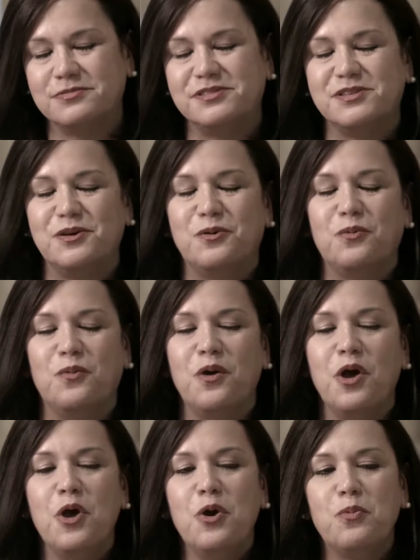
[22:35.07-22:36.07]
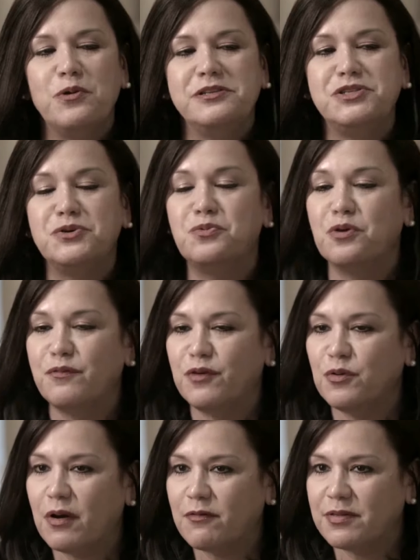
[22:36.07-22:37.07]
So we do
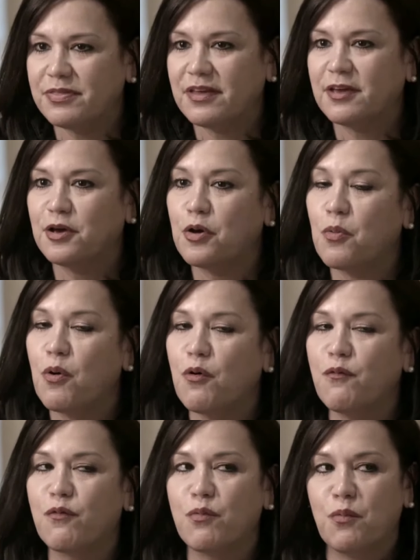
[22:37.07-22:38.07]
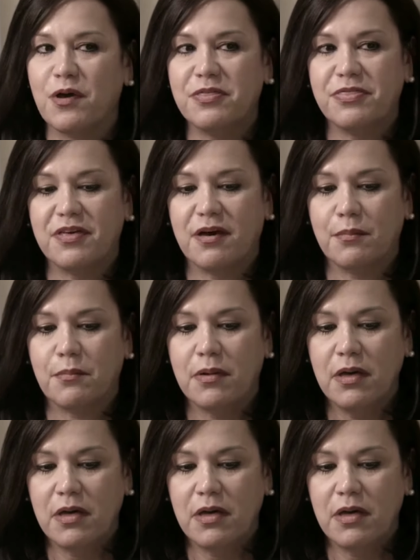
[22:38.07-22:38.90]
review everything and go over with them